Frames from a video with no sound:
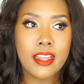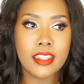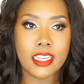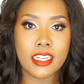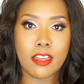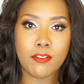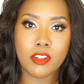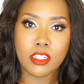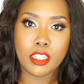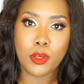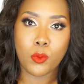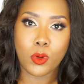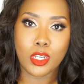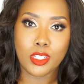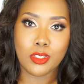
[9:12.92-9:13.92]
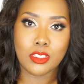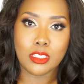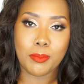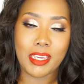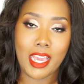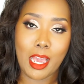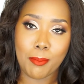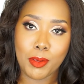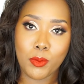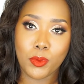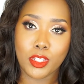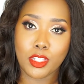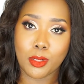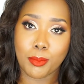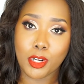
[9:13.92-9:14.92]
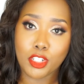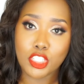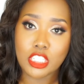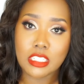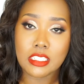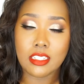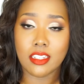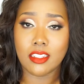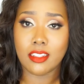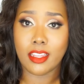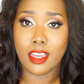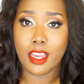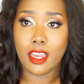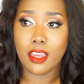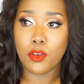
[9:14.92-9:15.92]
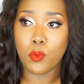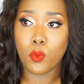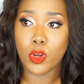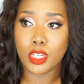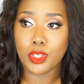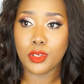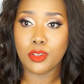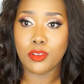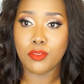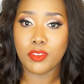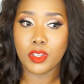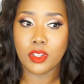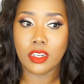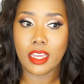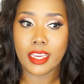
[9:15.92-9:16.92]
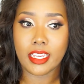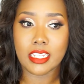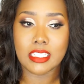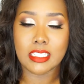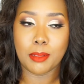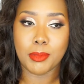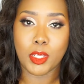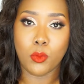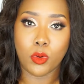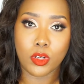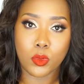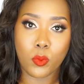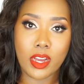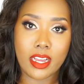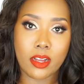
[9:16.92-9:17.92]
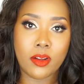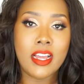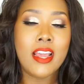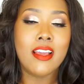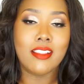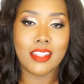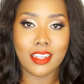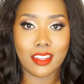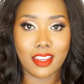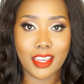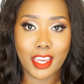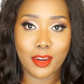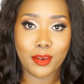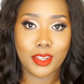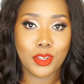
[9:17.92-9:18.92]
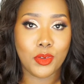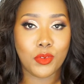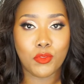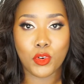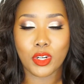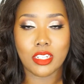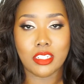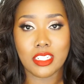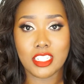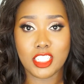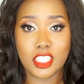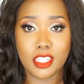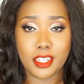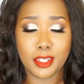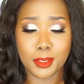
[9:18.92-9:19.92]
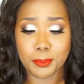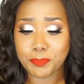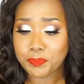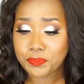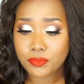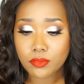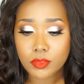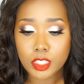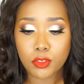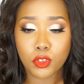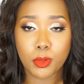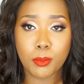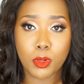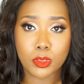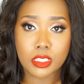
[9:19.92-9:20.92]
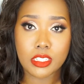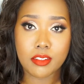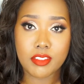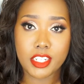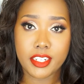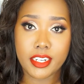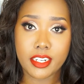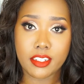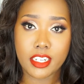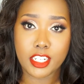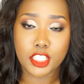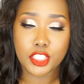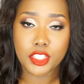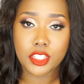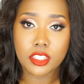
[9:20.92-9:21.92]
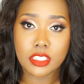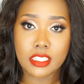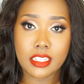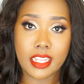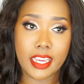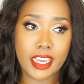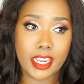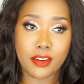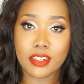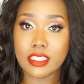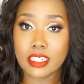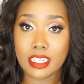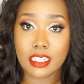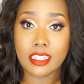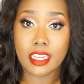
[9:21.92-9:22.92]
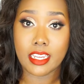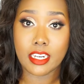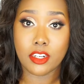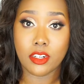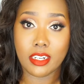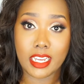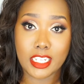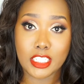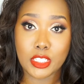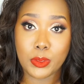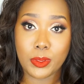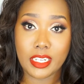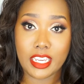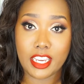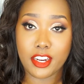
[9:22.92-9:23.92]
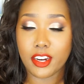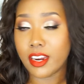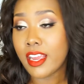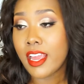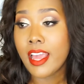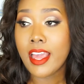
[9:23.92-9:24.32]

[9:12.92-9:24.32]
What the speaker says: They definitely want you to be happy with your purchase, and they want you to feel like it's something worthwhile that can carry you for at least a year. For most of their hair textures, they guarantee that it'll last you a year.